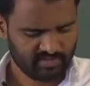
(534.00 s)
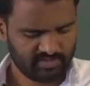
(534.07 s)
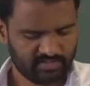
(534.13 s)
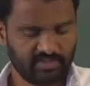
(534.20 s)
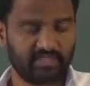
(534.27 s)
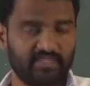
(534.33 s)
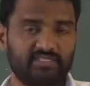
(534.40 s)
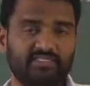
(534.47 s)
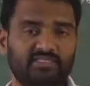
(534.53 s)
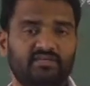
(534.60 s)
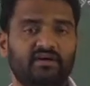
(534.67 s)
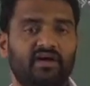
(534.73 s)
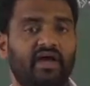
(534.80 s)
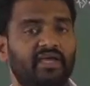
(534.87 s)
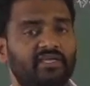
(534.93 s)
Next,
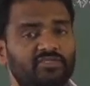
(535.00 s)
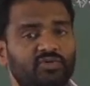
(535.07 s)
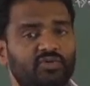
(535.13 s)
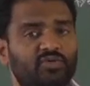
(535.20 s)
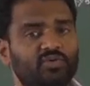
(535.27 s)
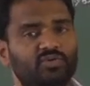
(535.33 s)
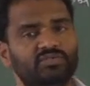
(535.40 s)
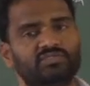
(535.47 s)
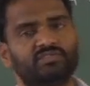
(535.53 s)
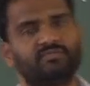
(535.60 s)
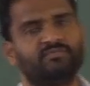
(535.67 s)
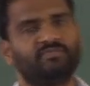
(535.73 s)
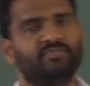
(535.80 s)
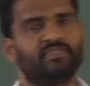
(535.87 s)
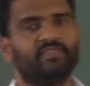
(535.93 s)
isotones.
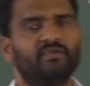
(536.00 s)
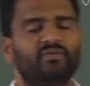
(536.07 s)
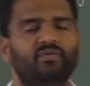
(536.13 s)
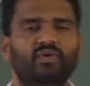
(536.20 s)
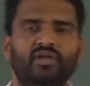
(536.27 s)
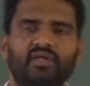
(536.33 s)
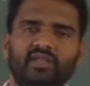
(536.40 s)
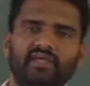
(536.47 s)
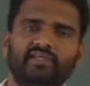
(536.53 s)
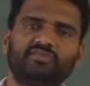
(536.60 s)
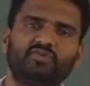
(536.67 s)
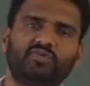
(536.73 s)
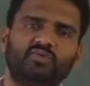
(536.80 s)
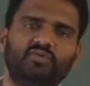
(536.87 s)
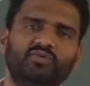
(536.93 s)
What are
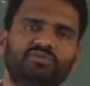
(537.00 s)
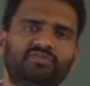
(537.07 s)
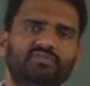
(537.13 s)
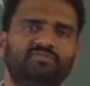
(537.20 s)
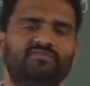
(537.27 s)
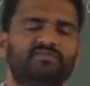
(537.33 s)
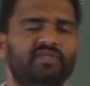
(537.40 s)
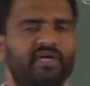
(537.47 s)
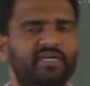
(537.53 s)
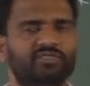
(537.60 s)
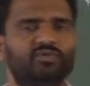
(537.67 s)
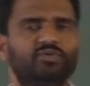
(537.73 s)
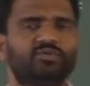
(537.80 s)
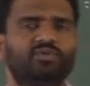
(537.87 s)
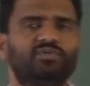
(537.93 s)
isotones?
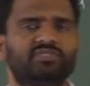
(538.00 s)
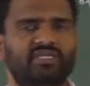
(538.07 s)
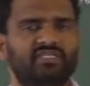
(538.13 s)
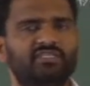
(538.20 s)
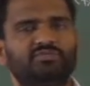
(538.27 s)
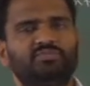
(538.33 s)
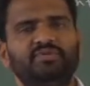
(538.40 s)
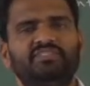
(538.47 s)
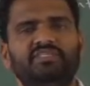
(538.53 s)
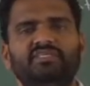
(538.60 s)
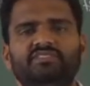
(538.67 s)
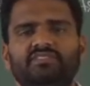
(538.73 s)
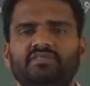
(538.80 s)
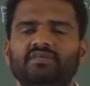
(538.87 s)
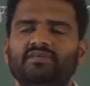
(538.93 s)
Isotones are the
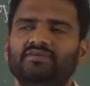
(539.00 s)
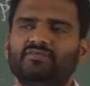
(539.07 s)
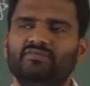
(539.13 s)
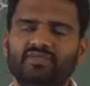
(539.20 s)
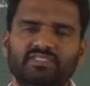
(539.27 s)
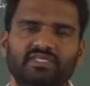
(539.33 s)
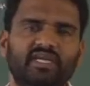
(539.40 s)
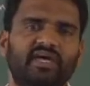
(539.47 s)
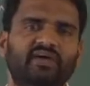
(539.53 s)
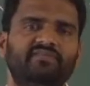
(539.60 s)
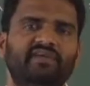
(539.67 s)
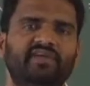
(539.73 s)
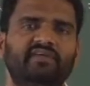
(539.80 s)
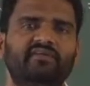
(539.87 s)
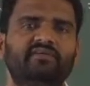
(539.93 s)
species which are
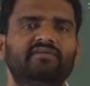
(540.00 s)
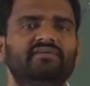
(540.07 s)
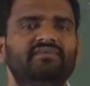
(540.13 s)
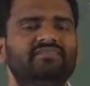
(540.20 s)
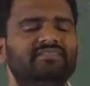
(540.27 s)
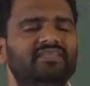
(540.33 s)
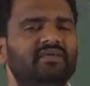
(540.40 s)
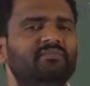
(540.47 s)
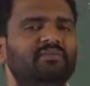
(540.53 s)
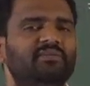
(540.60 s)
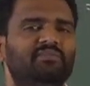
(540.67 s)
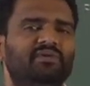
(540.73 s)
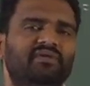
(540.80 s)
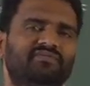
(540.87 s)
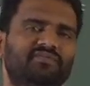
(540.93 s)
having same
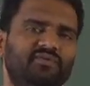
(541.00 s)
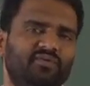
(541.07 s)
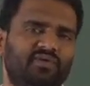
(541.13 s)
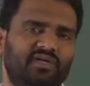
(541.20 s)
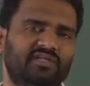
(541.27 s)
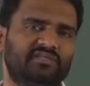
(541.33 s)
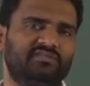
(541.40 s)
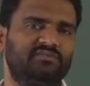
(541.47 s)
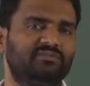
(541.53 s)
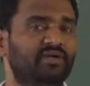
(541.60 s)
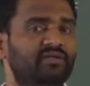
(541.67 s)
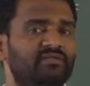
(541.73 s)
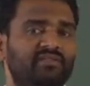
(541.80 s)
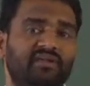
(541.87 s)
number of neutrons but they